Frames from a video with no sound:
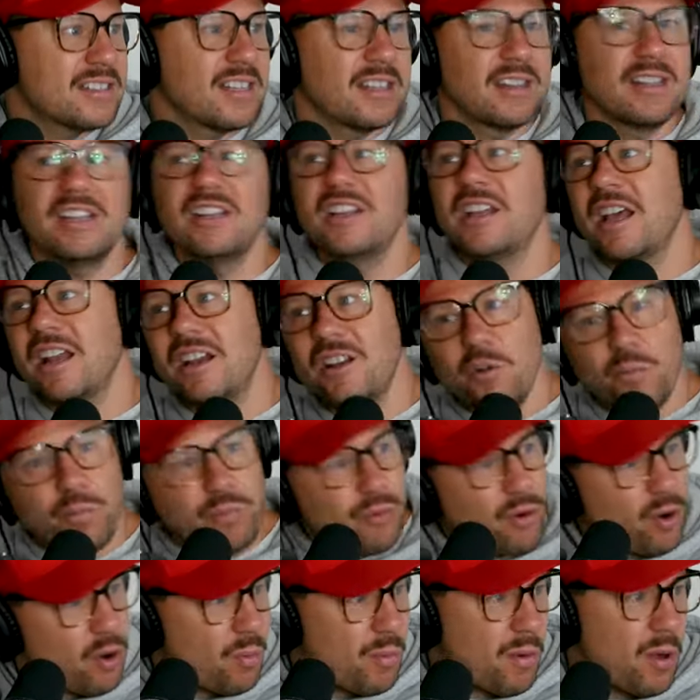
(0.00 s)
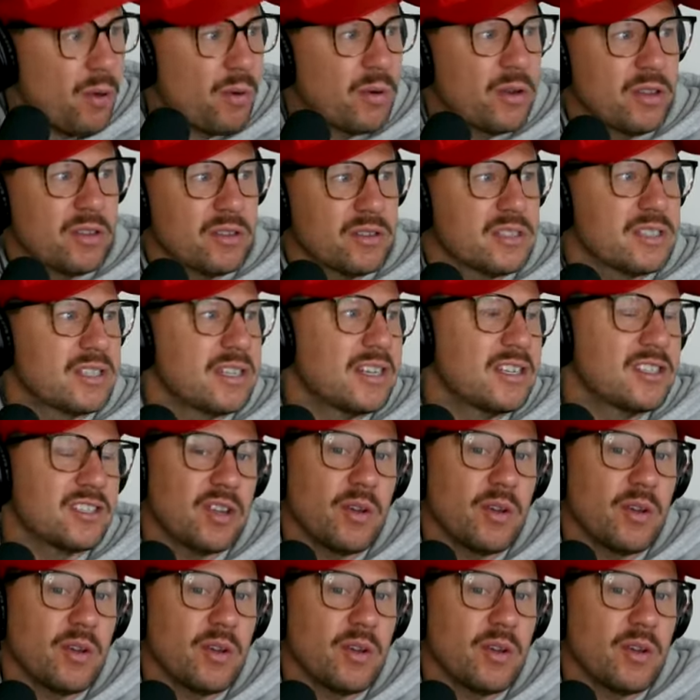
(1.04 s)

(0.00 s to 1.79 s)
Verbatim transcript: And then you got to do promo and all those things.